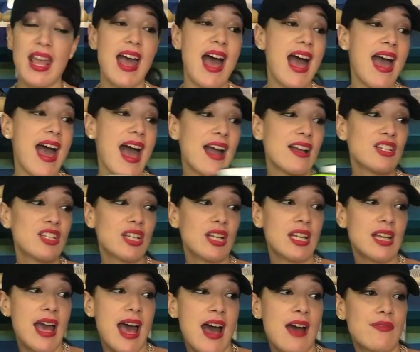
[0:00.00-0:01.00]
I
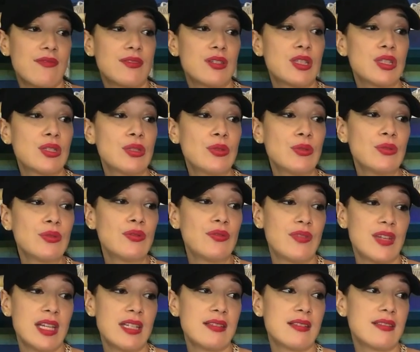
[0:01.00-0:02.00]
actually have two
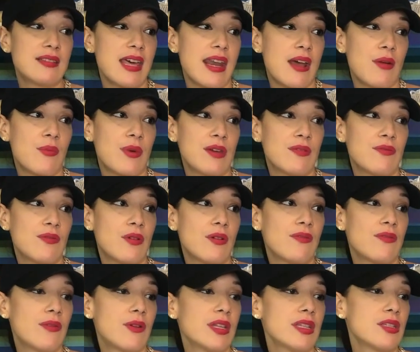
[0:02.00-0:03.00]
fits that I went
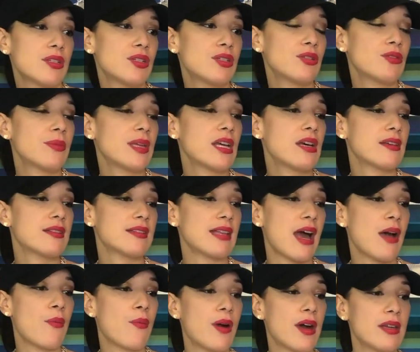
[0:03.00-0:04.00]
for for this shoe because
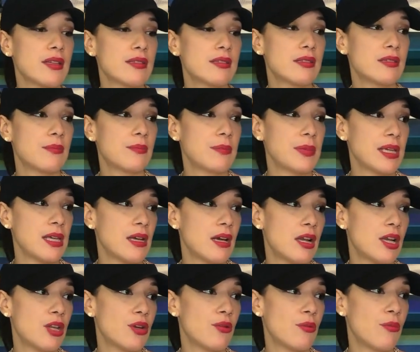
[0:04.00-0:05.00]
I wanted to be
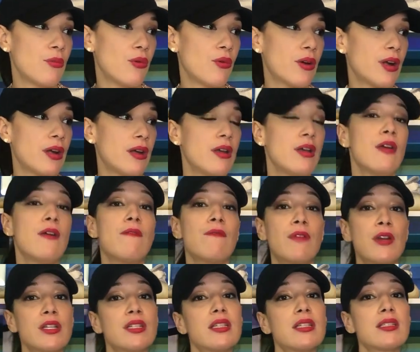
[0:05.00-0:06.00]
a little more
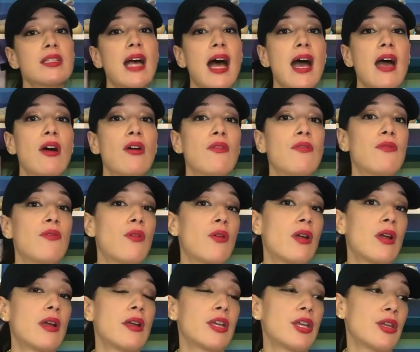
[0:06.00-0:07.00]
versatile
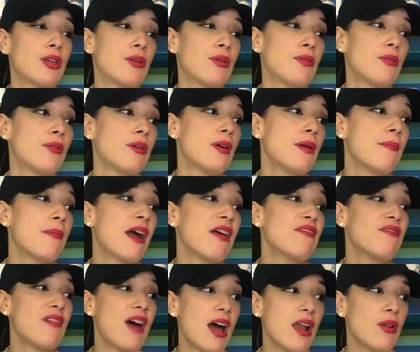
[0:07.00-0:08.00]
for, you know,
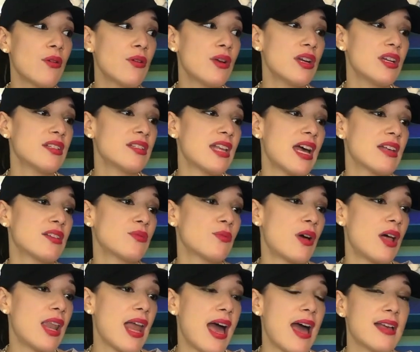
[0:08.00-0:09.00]
my followers as
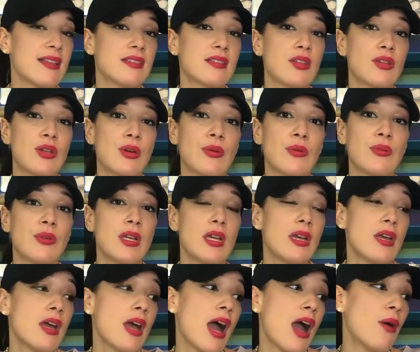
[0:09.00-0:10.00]
well as, you know,
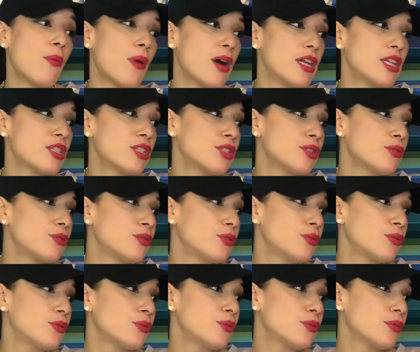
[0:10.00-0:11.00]
I wanted to
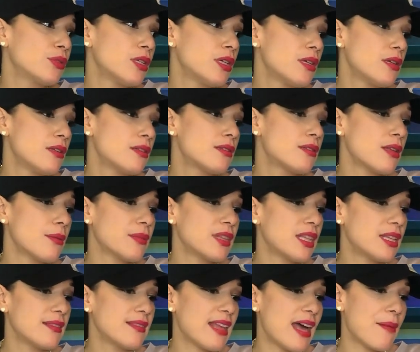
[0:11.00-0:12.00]
do
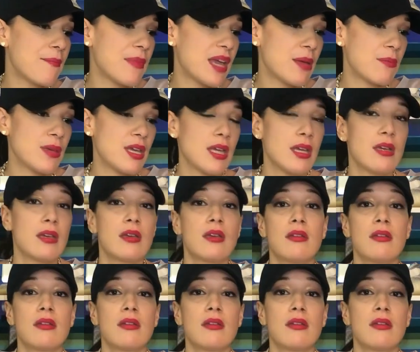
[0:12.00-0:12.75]
something that maybe,